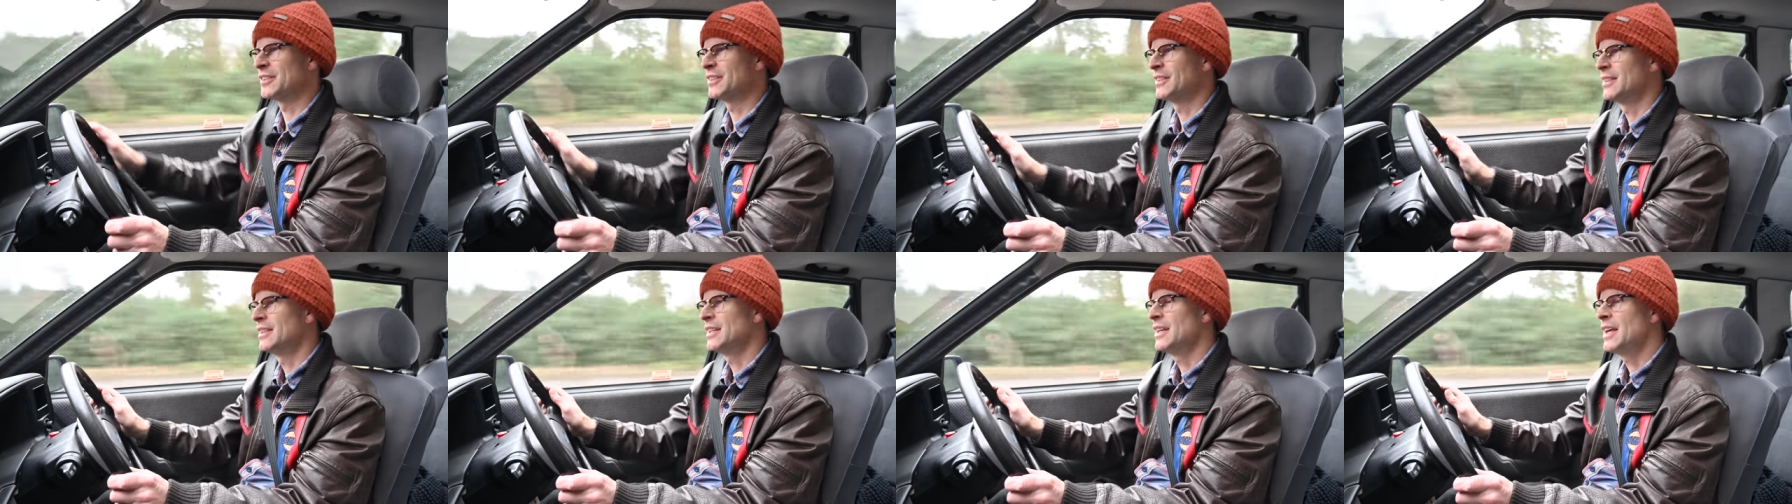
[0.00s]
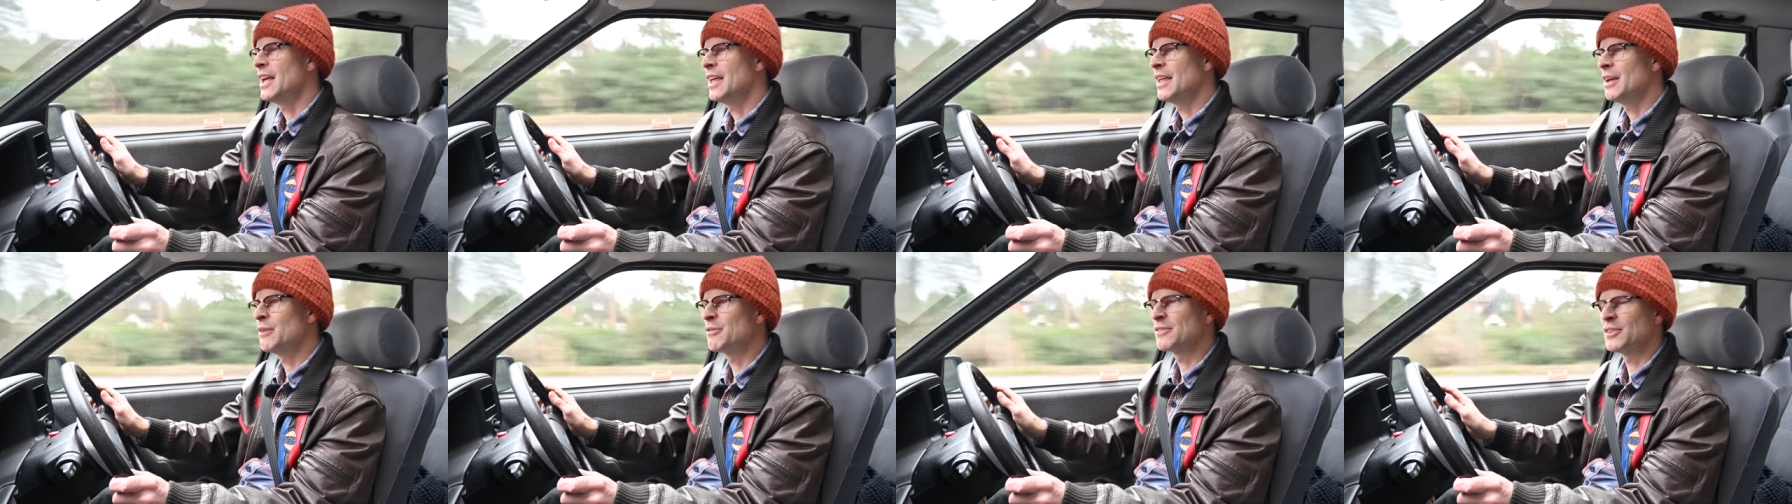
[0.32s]

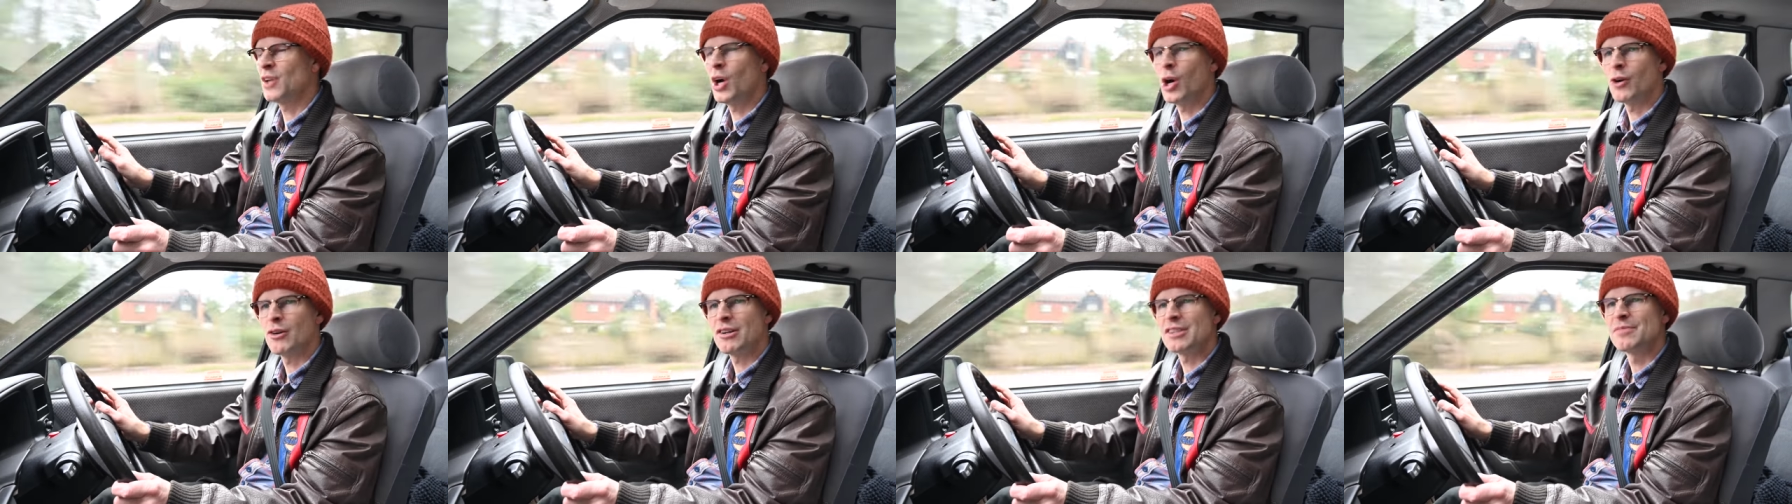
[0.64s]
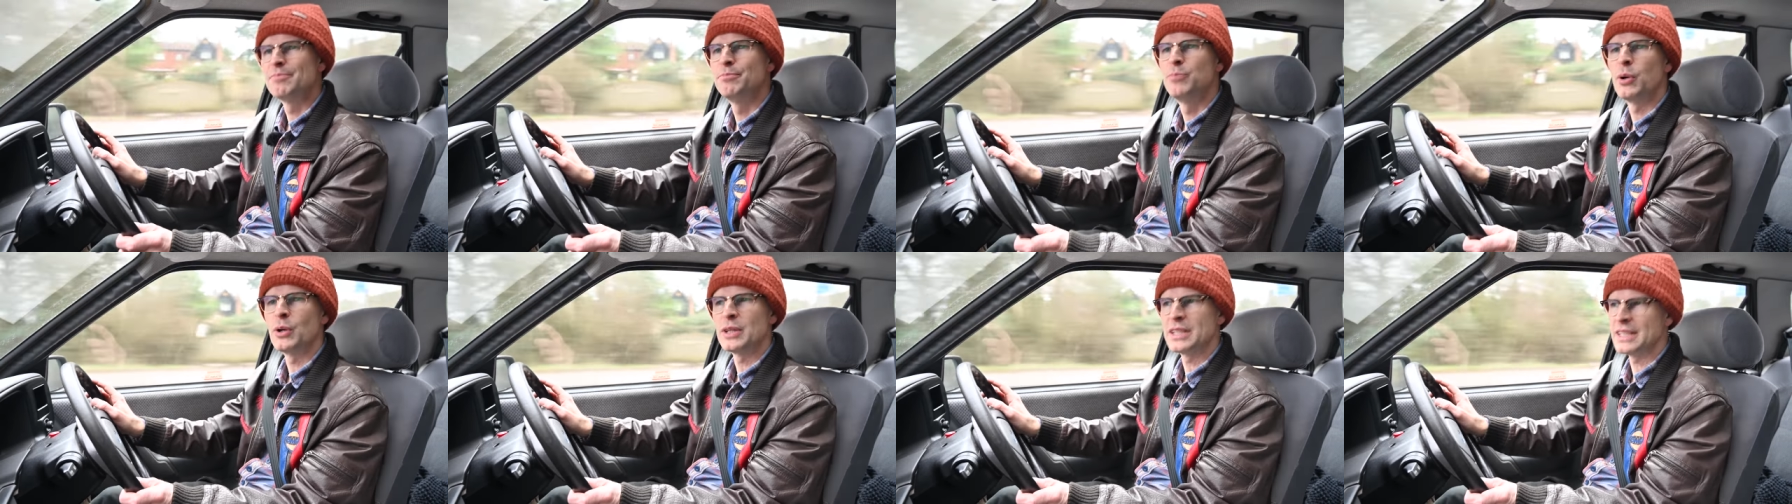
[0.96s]
It was an RS
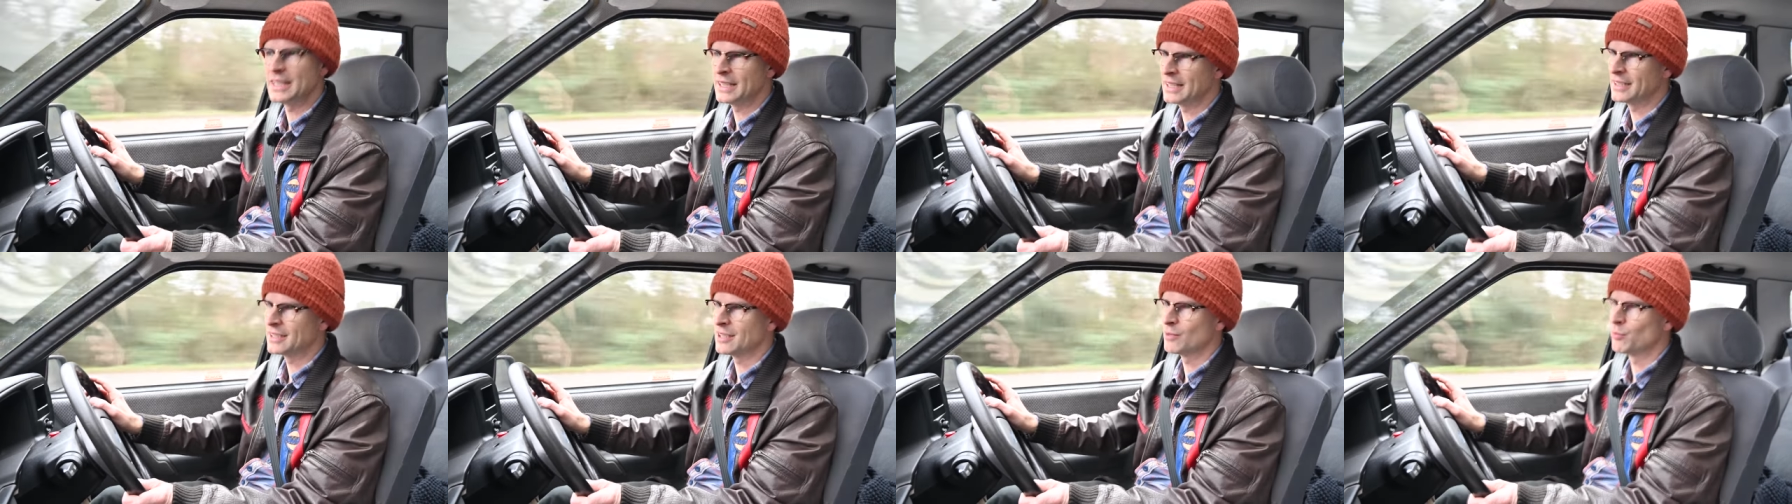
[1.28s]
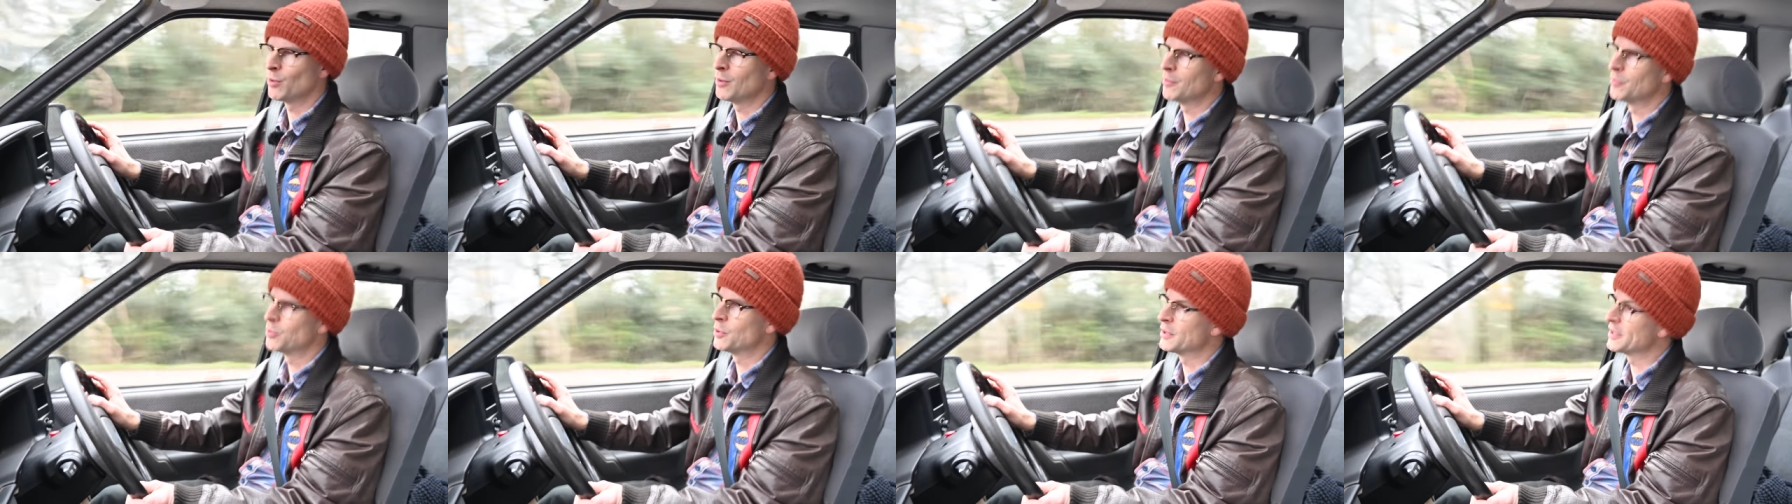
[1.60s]
body kitted
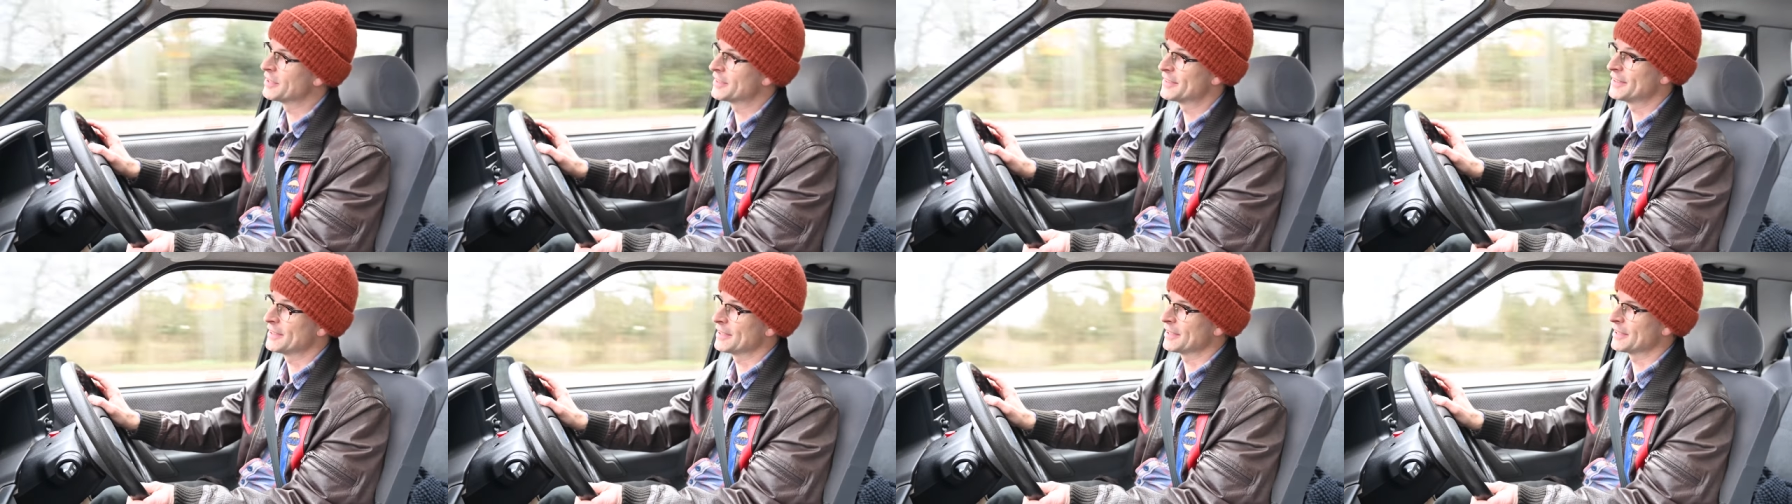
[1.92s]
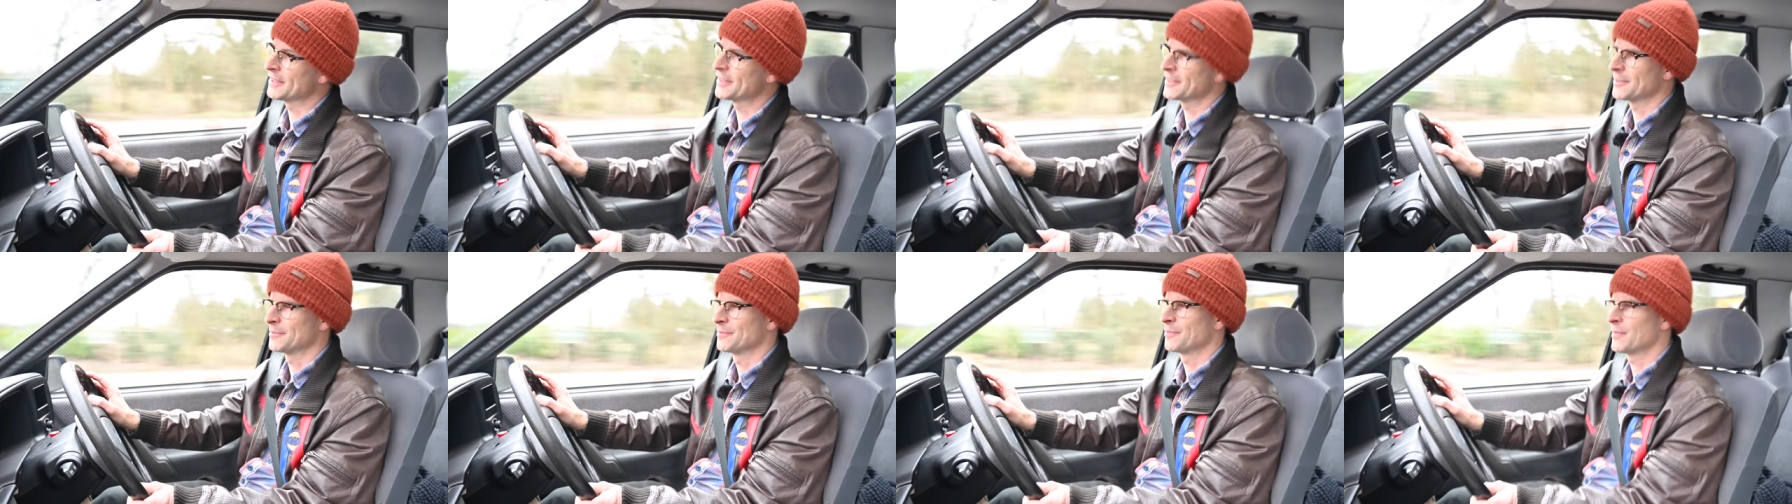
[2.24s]

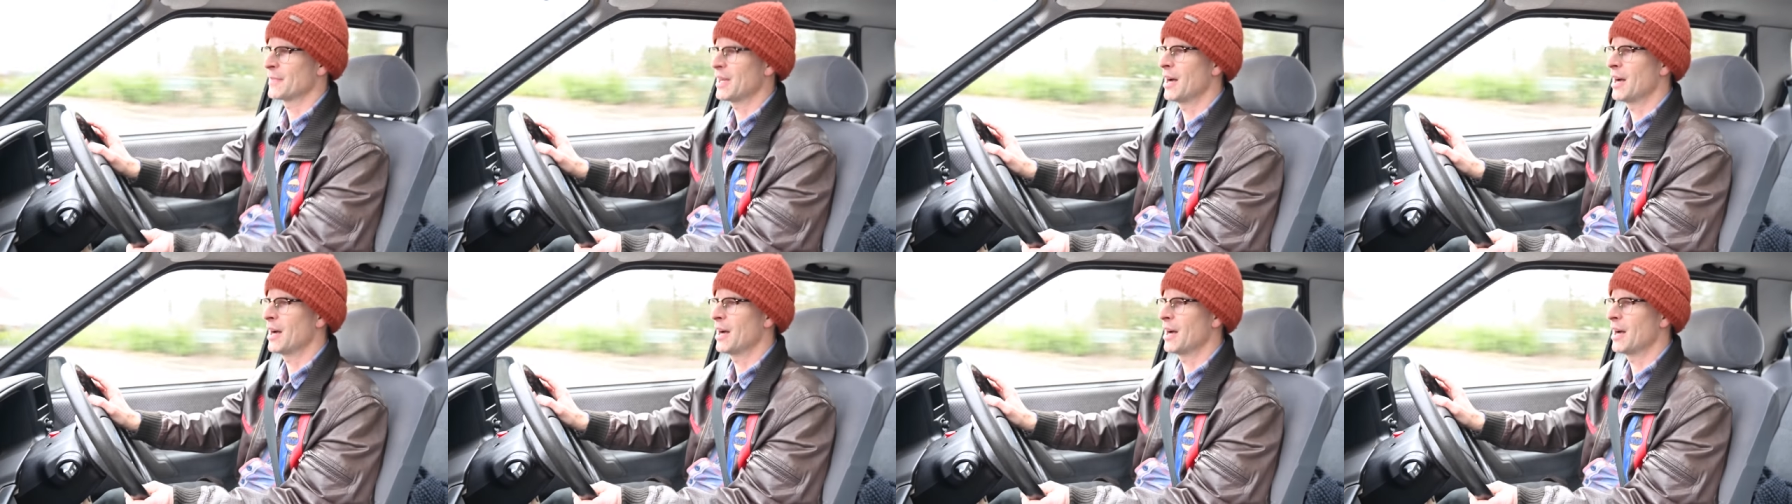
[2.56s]
1.6.